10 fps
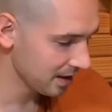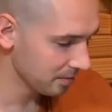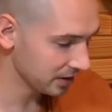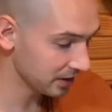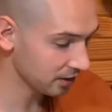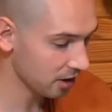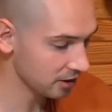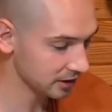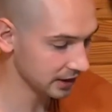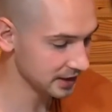But there
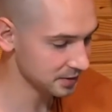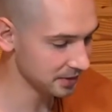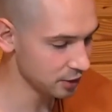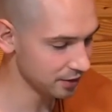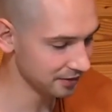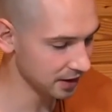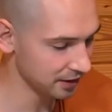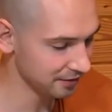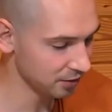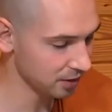are clansmen who have
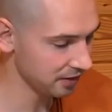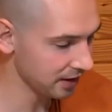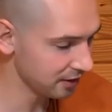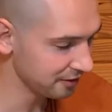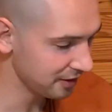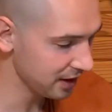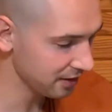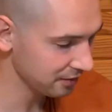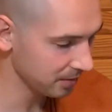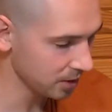gone forth out of
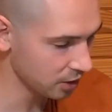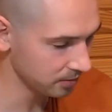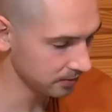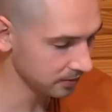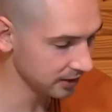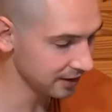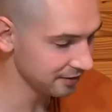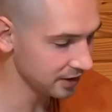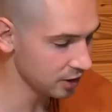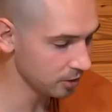faith from the home life
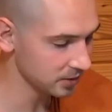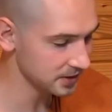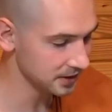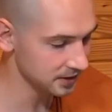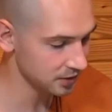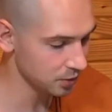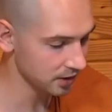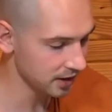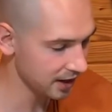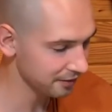into homelessness, who are
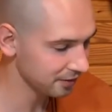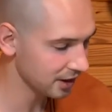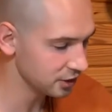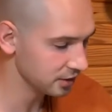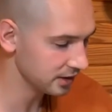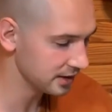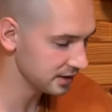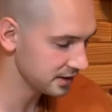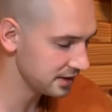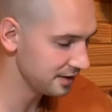not fraudulent,
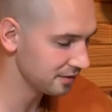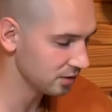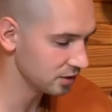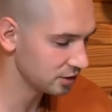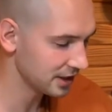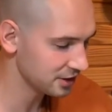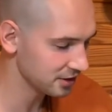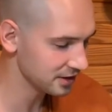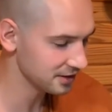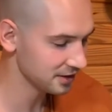deceitful,
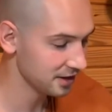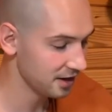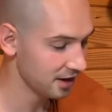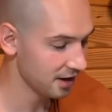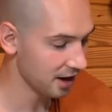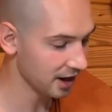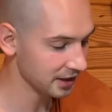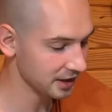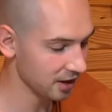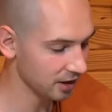treacherous,
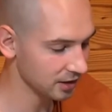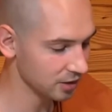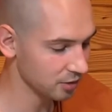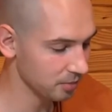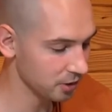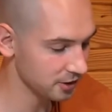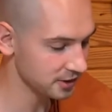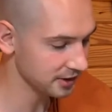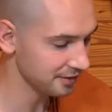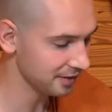haughty, hollow,
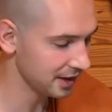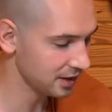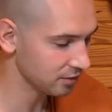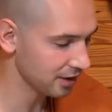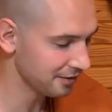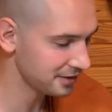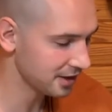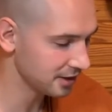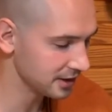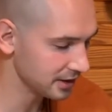personally vain,
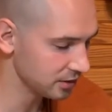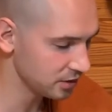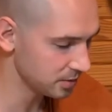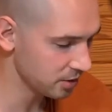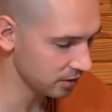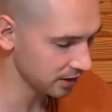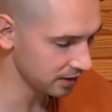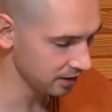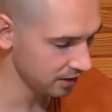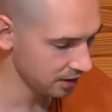rough-tongued, and
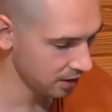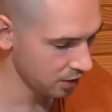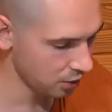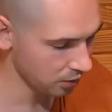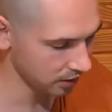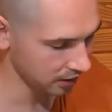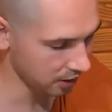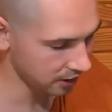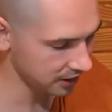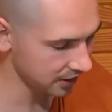loose-spoken, who are
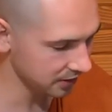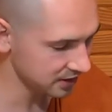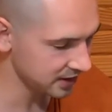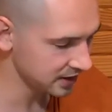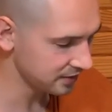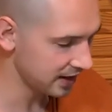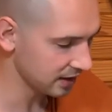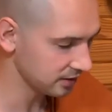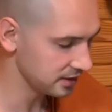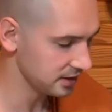guarded in their sense
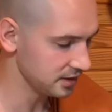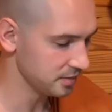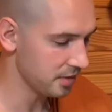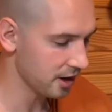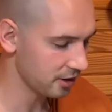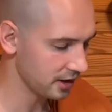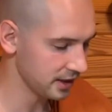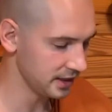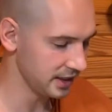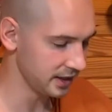faculties, moderate
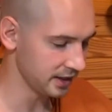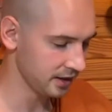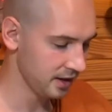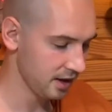in eating,